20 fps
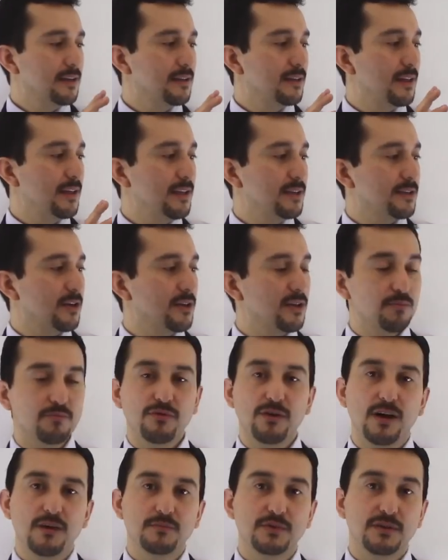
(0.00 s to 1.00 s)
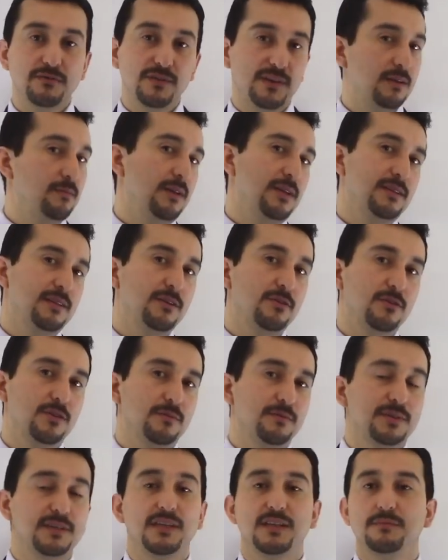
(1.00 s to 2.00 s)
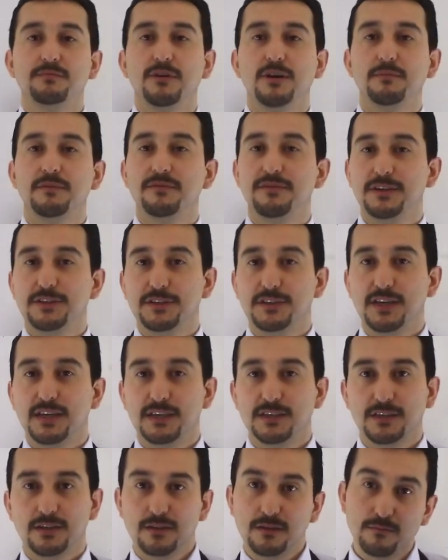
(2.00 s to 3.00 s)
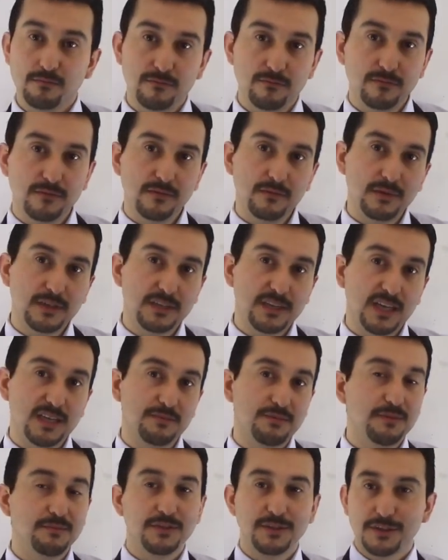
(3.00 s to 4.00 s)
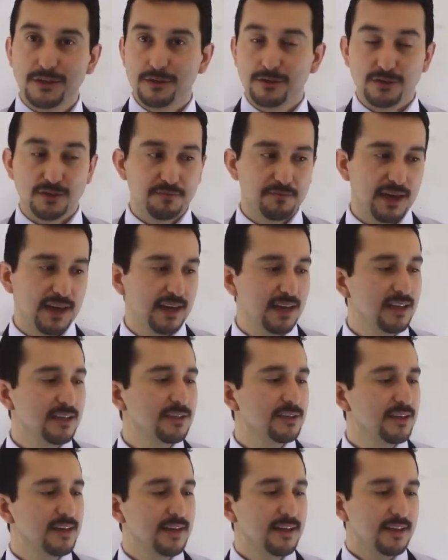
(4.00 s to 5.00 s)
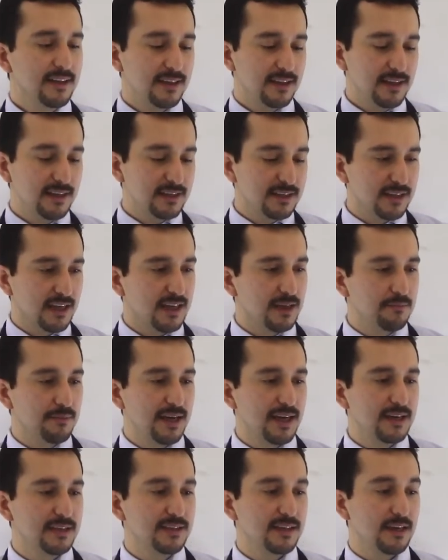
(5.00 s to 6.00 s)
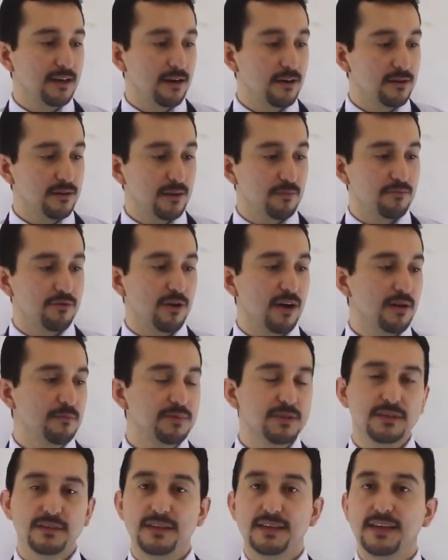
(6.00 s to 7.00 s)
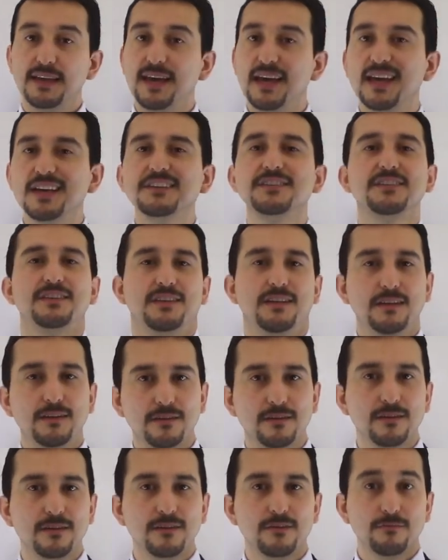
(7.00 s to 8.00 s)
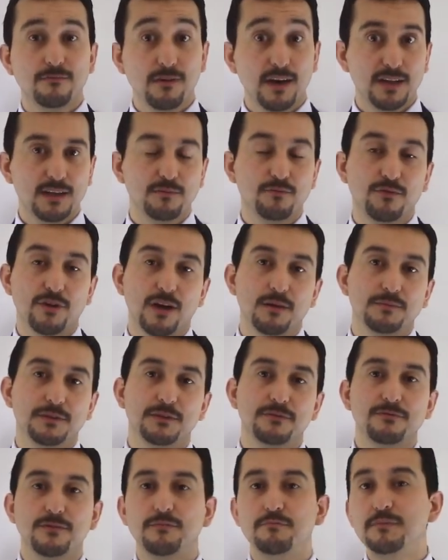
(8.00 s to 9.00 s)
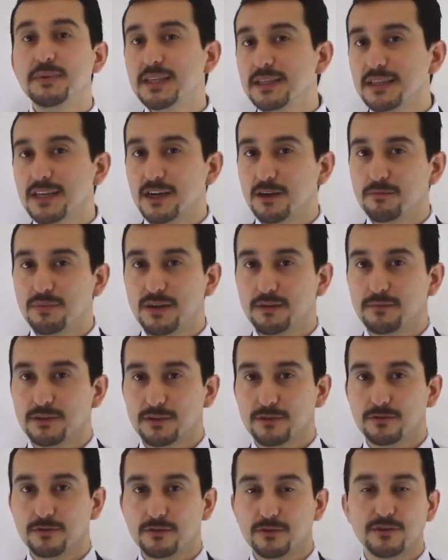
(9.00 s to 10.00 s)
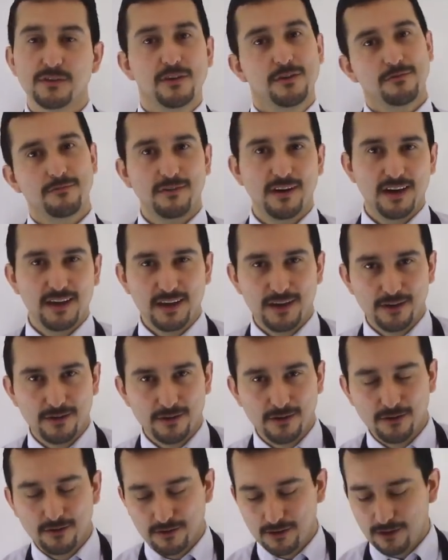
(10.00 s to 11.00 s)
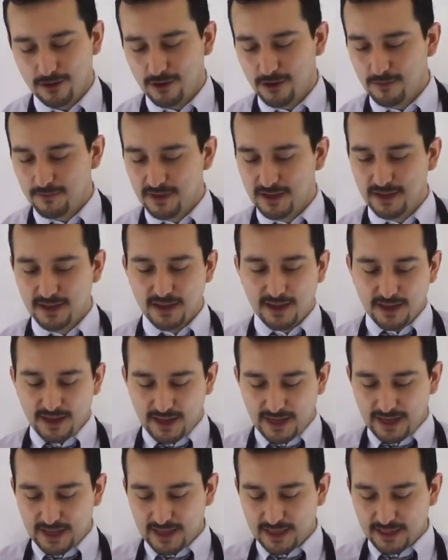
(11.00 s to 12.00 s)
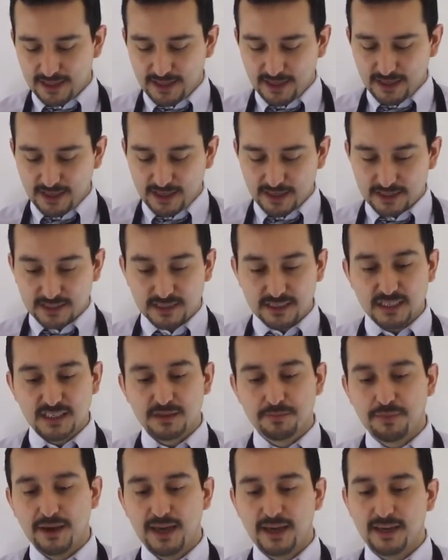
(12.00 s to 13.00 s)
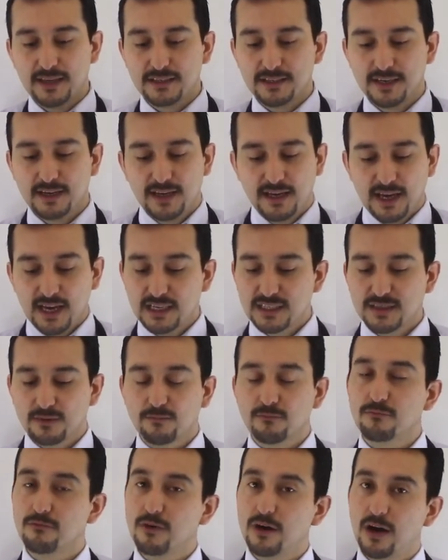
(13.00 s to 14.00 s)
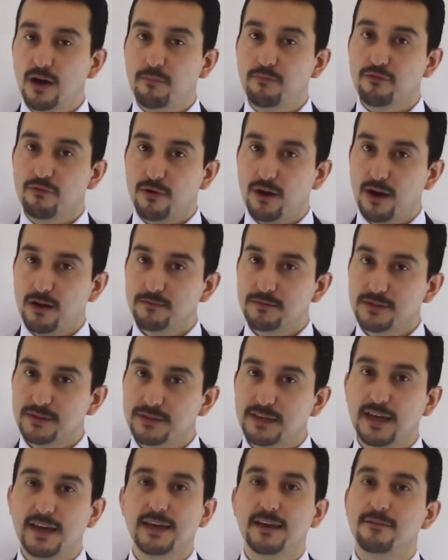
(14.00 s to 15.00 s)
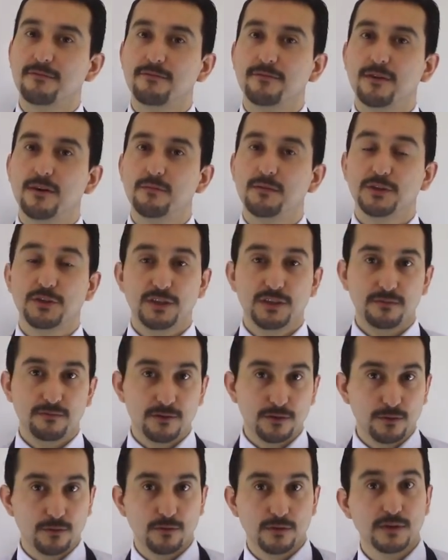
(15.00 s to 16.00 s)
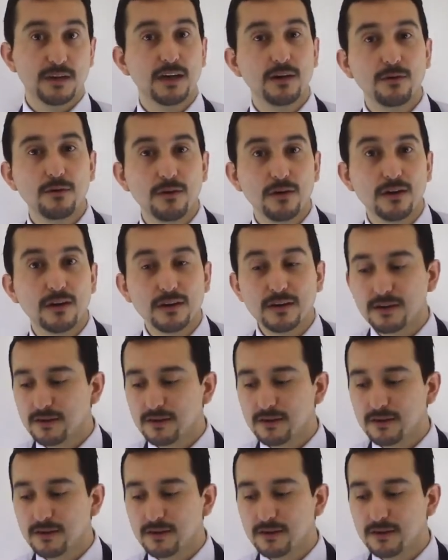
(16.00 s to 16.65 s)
these are the prompts available at the Oklahoma State Department of Education Assessment Materials page. The second page are the prompts, the excellent writing prompts from Middale Public Schools right here in Oklahoma. And the 6th page has some raw prompts taken from achievethecore.org.